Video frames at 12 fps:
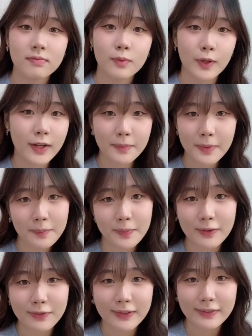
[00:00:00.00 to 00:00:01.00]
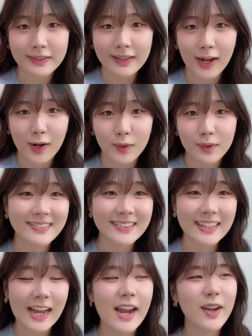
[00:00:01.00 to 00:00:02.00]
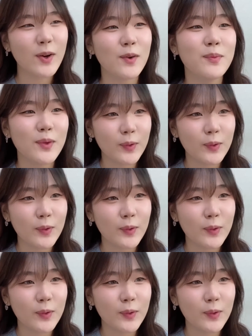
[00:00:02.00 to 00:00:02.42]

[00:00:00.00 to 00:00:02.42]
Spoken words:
wala naman perfect na tao. I hope